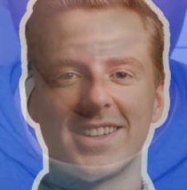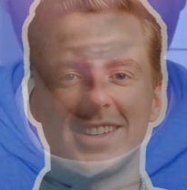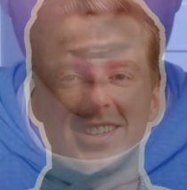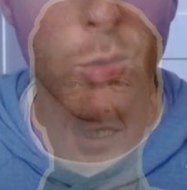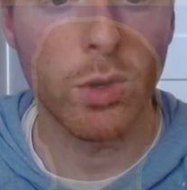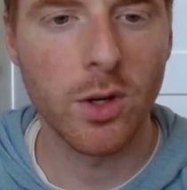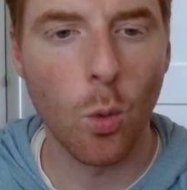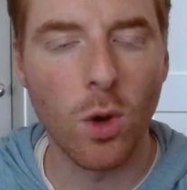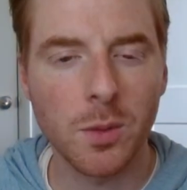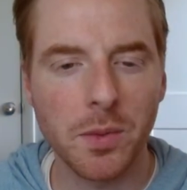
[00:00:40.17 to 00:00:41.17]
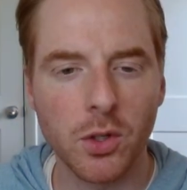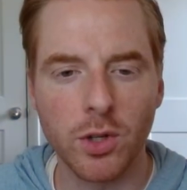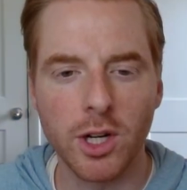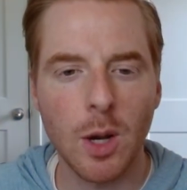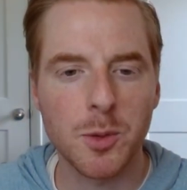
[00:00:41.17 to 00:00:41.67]
Hey everyone, welcome to the
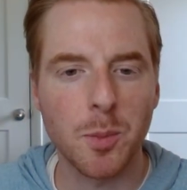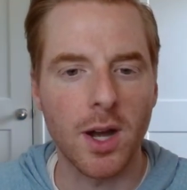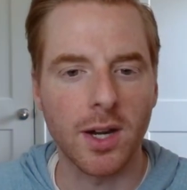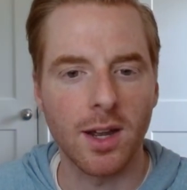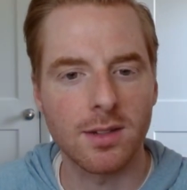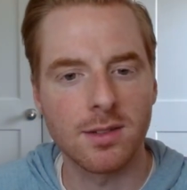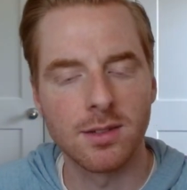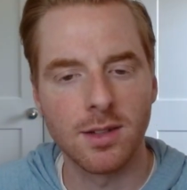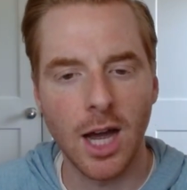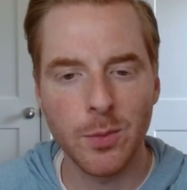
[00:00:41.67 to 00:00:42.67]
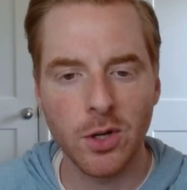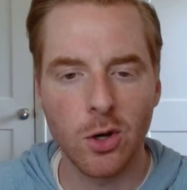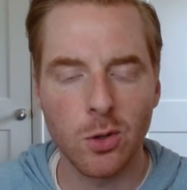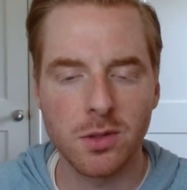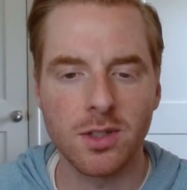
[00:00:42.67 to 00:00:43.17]
Creator Ops Podcast. I'm your
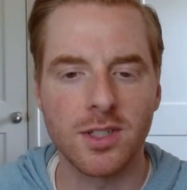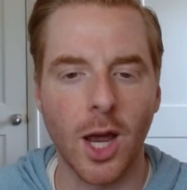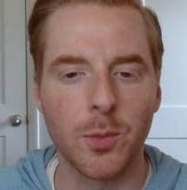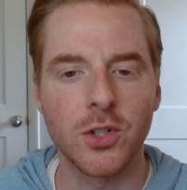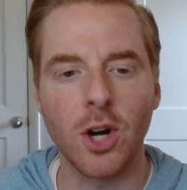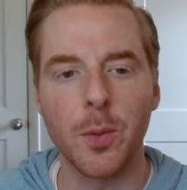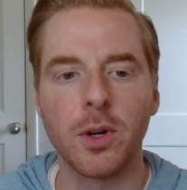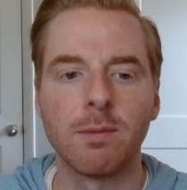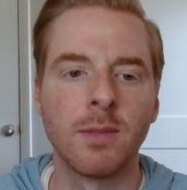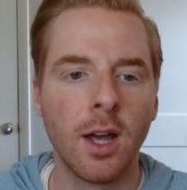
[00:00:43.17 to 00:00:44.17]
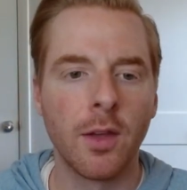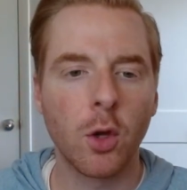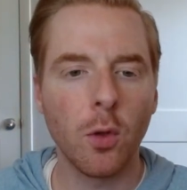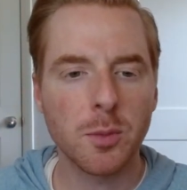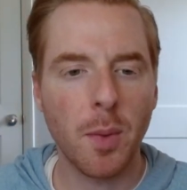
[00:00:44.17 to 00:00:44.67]
host, Thomas Schreiber. The
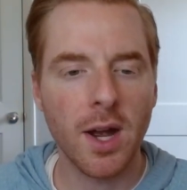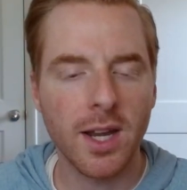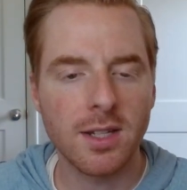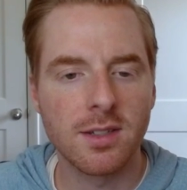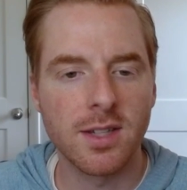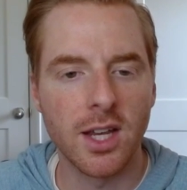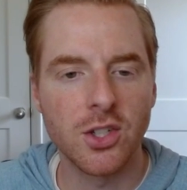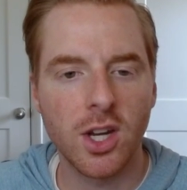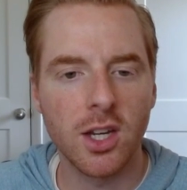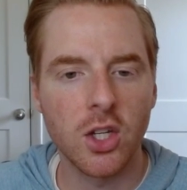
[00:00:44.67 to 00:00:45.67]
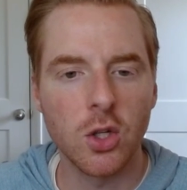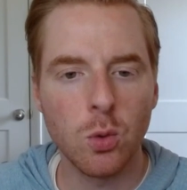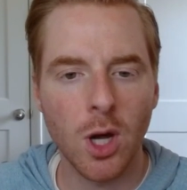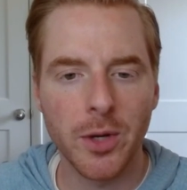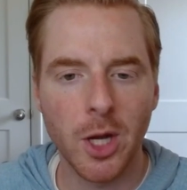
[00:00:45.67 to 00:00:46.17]
goal of this podcast is to educate you
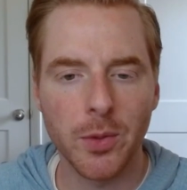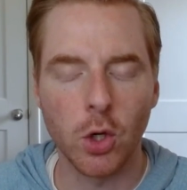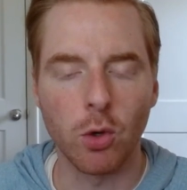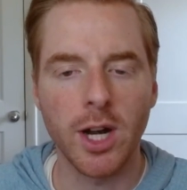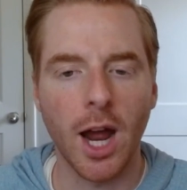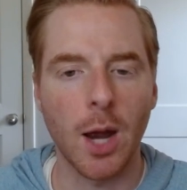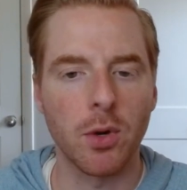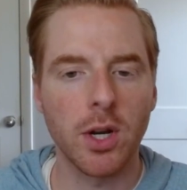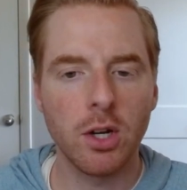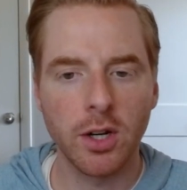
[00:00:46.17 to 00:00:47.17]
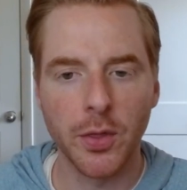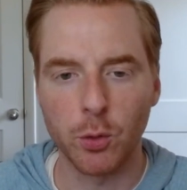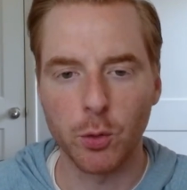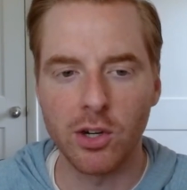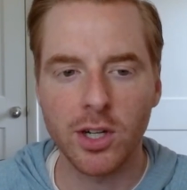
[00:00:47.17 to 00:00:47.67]
on becoming a great operator in the
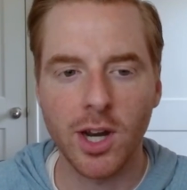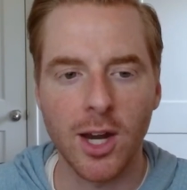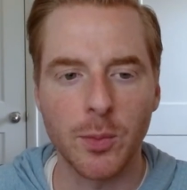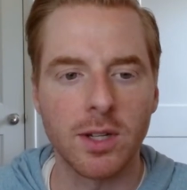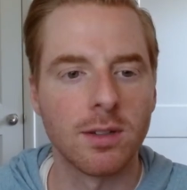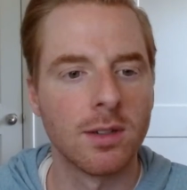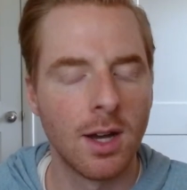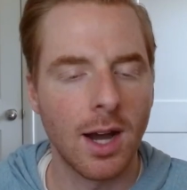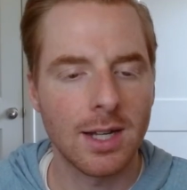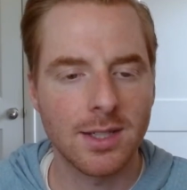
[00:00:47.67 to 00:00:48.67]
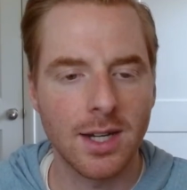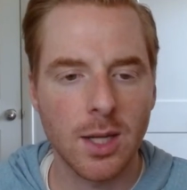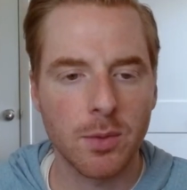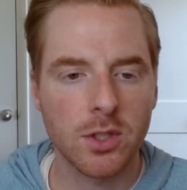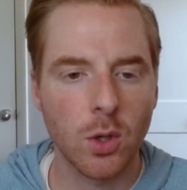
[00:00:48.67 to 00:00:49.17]
creator economy. On today's
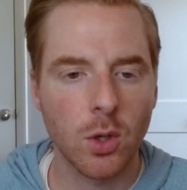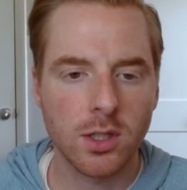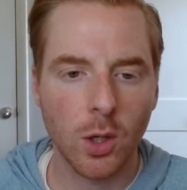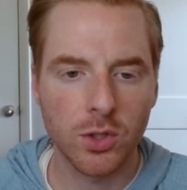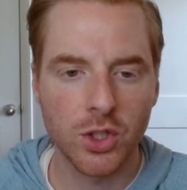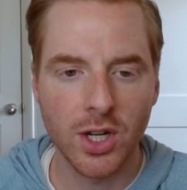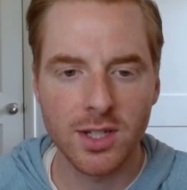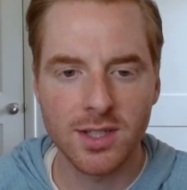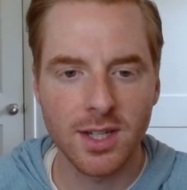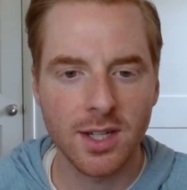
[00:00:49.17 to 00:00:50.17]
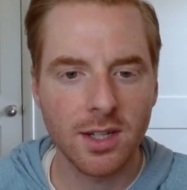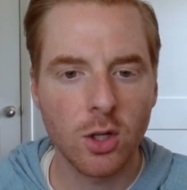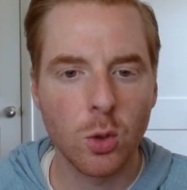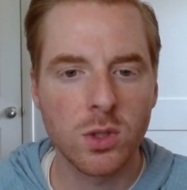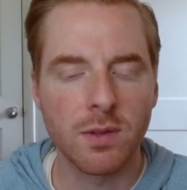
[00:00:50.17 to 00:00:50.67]
episode, I talk with Jay Singh,
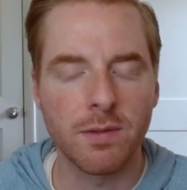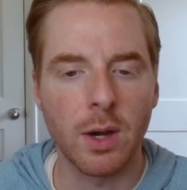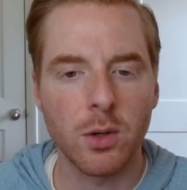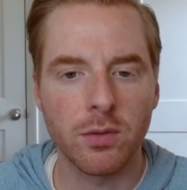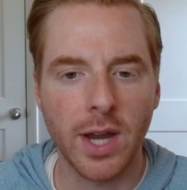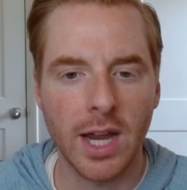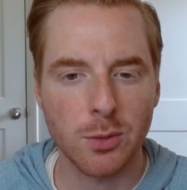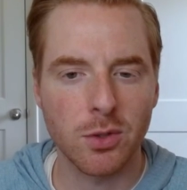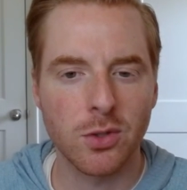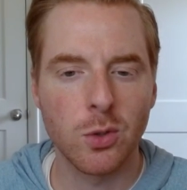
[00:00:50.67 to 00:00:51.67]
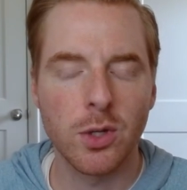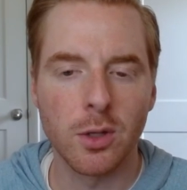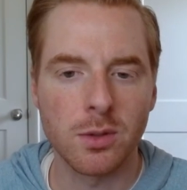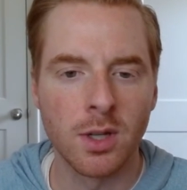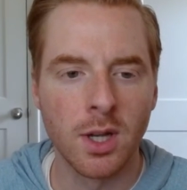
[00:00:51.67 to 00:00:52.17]
who is the founder of Casper
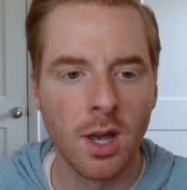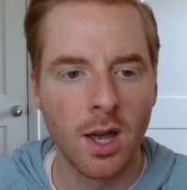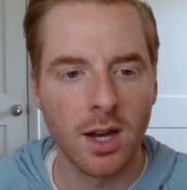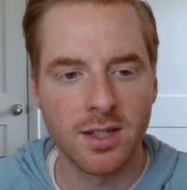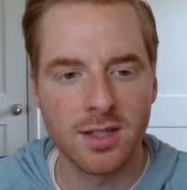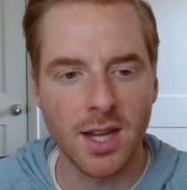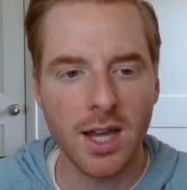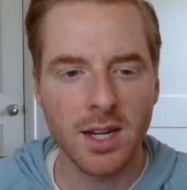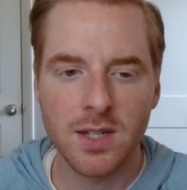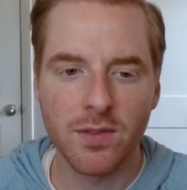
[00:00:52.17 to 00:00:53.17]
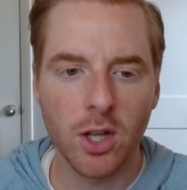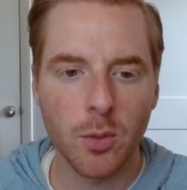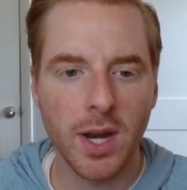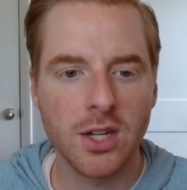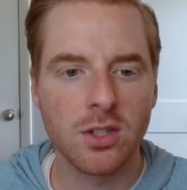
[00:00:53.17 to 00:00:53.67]
Studios, a design and
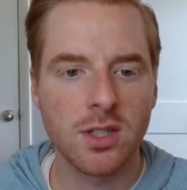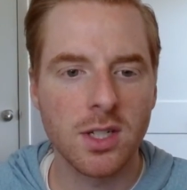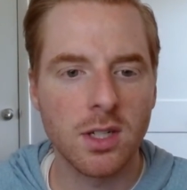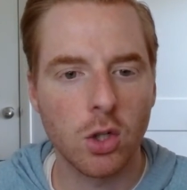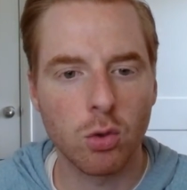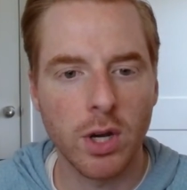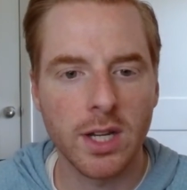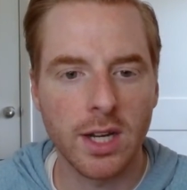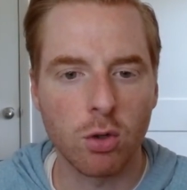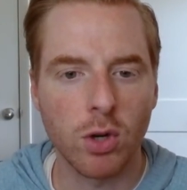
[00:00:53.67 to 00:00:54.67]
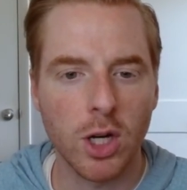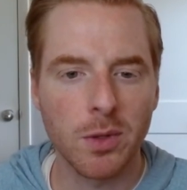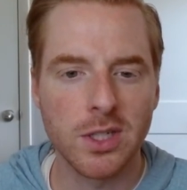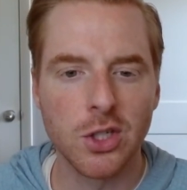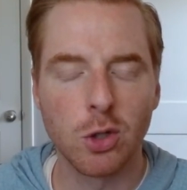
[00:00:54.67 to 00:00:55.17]
development agency creating incredible
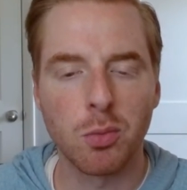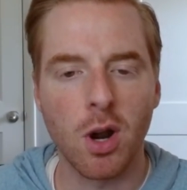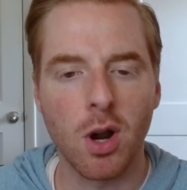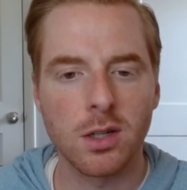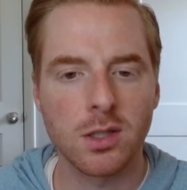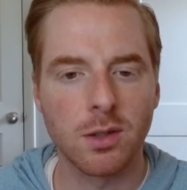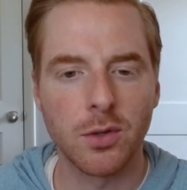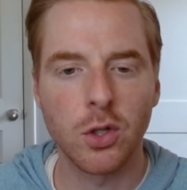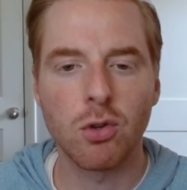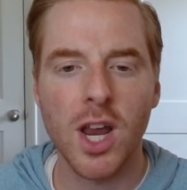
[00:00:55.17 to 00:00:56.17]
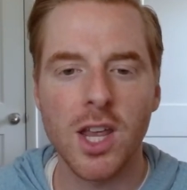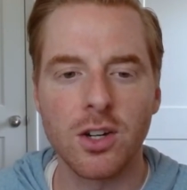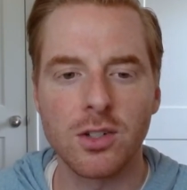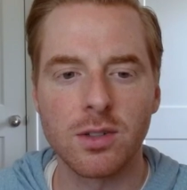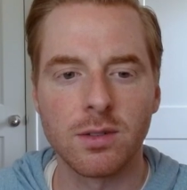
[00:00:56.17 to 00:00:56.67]
digital products for
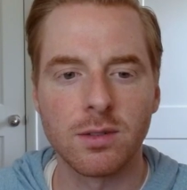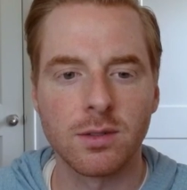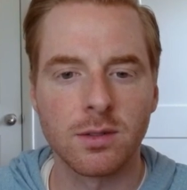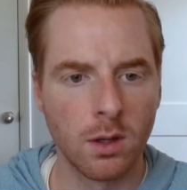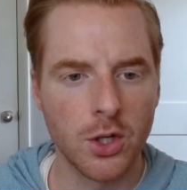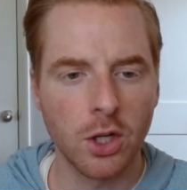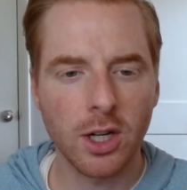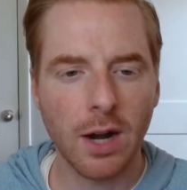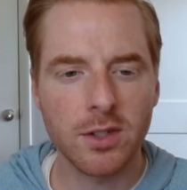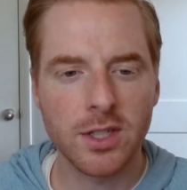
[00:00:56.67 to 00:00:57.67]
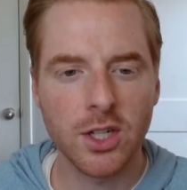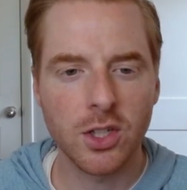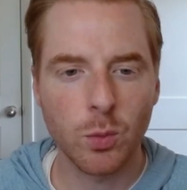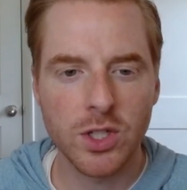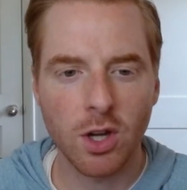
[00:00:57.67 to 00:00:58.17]
creators. During our
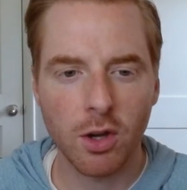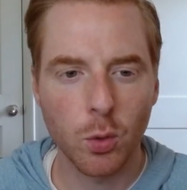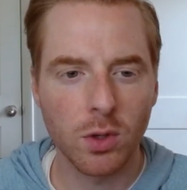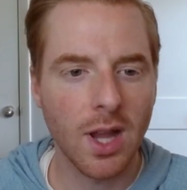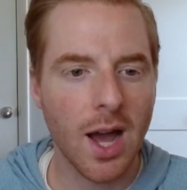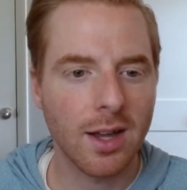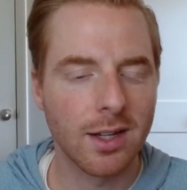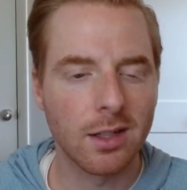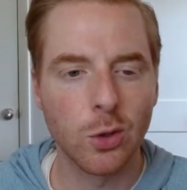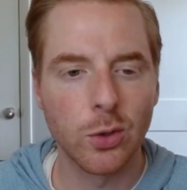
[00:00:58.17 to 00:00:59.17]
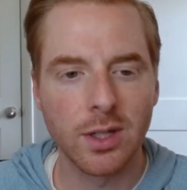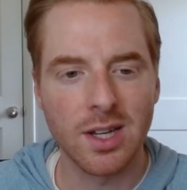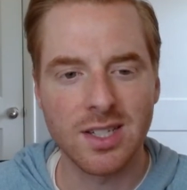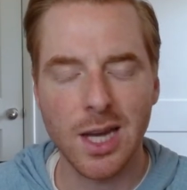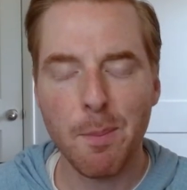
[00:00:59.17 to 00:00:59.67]
conversation, we talked through a lot, including a
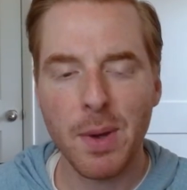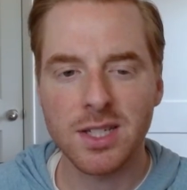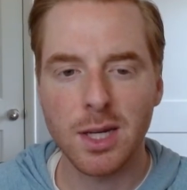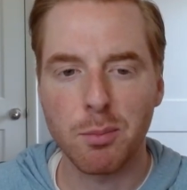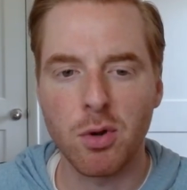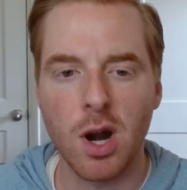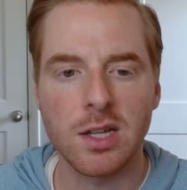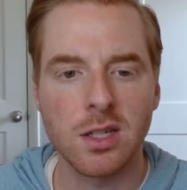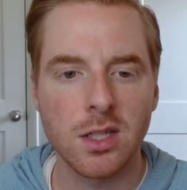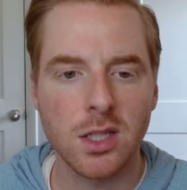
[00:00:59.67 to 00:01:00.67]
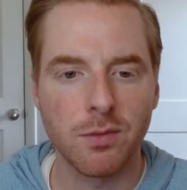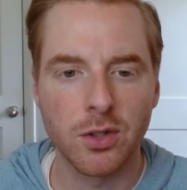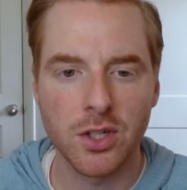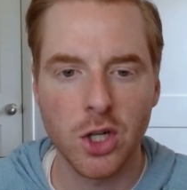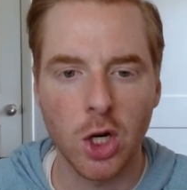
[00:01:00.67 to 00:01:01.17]
step-by-step process for
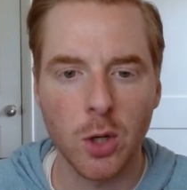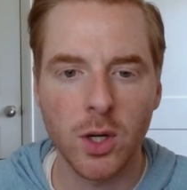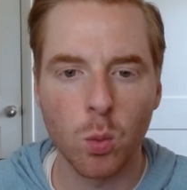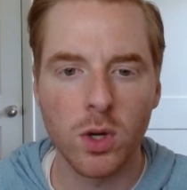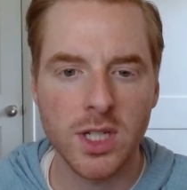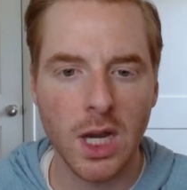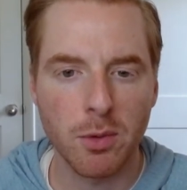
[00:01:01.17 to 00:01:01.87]
determining what type